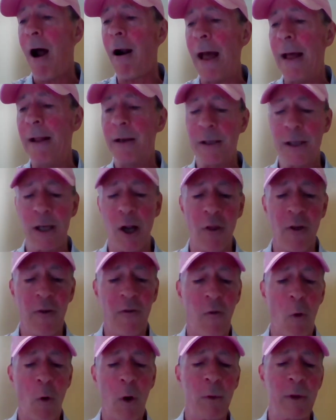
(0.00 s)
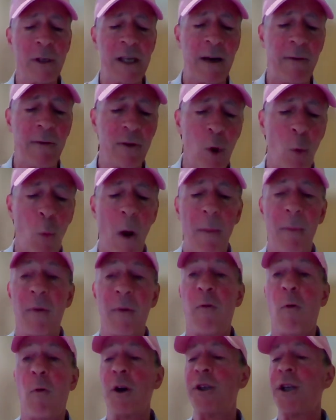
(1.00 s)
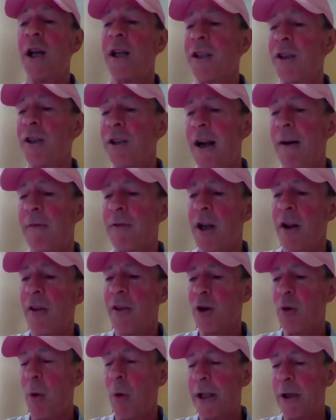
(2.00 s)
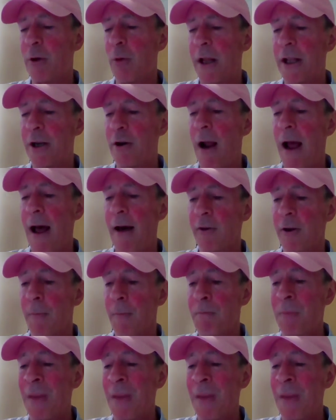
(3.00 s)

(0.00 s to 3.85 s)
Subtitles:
right, so the four receivers who went before Justin Jefferson in the 2020 draft.